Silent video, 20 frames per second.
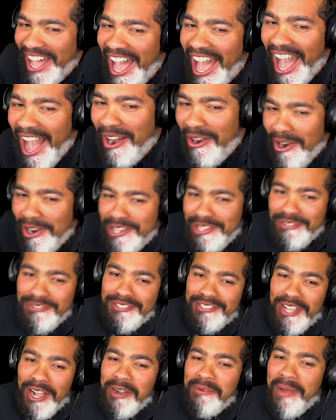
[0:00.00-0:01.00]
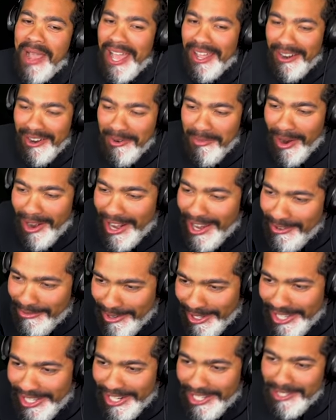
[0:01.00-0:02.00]
How are you so bad, Omar? It
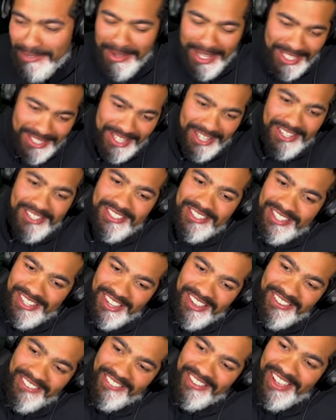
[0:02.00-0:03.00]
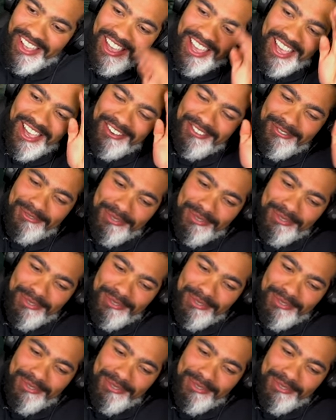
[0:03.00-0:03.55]
really doesn't oh make sense. God, I love tilting. It